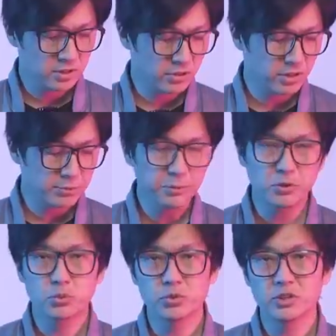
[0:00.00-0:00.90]
So the people
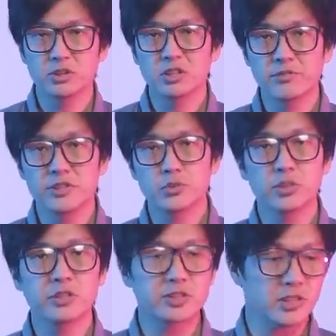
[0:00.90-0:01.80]
who really love these
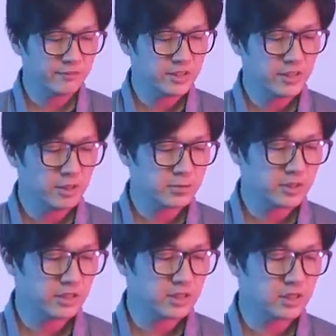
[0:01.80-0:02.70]
wheels, I've seen them
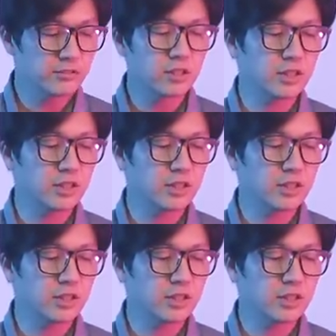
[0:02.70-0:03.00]
say stuff